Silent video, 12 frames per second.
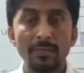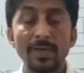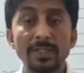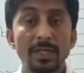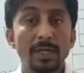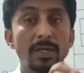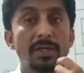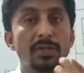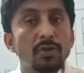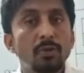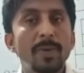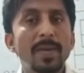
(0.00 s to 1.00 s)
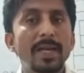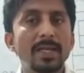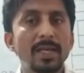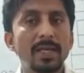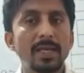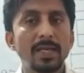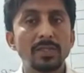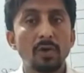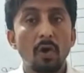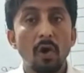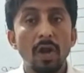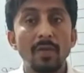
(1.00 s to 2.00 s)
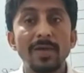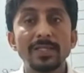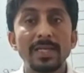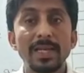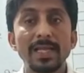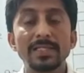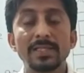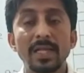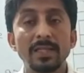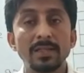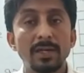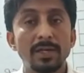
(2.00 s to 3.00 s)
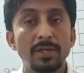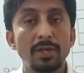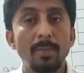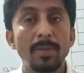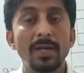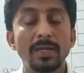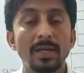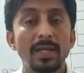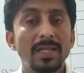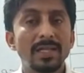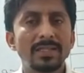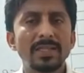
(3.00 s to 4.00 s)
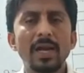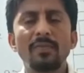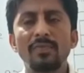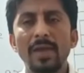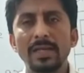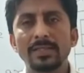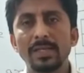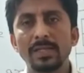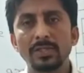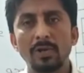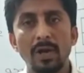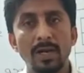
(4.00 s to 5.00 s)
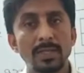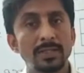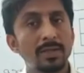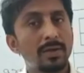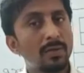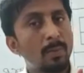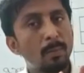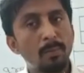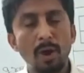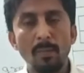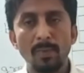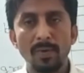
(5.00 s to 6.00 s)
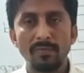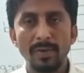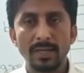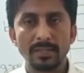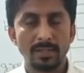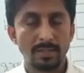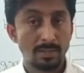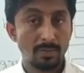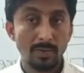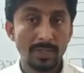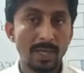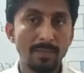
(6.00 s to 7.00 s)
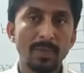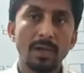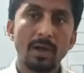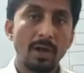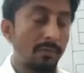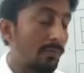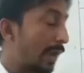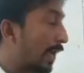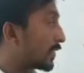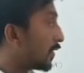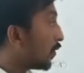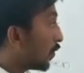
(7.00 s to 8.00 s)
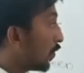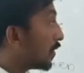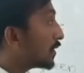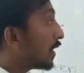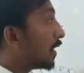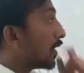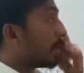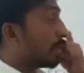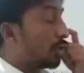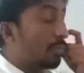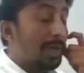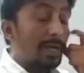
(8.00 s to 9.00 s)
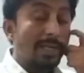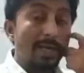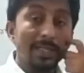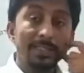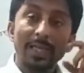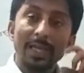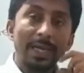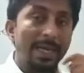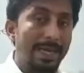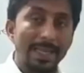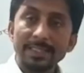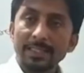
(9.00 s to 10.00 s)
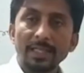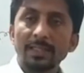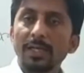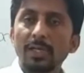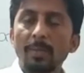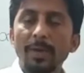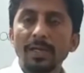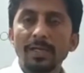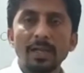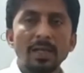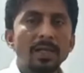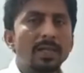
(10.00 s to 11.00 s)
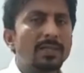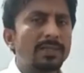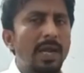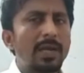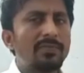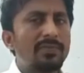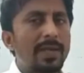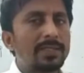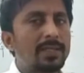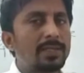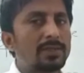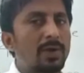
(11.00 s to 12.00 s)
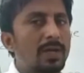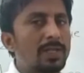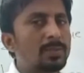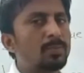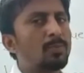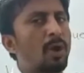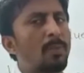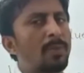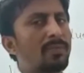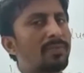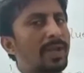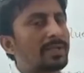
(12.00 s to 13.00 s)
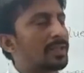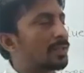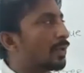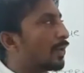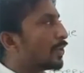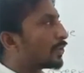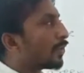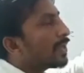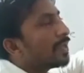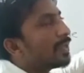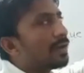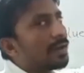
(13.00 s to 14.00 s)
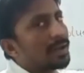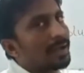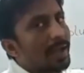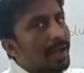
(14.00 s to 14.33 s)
which numerator is always less than the denominator. That fraction is called as proper fraction. Okay? A fraction whose numerator is less than the denominator, that fraction is called as proper fraction. So here,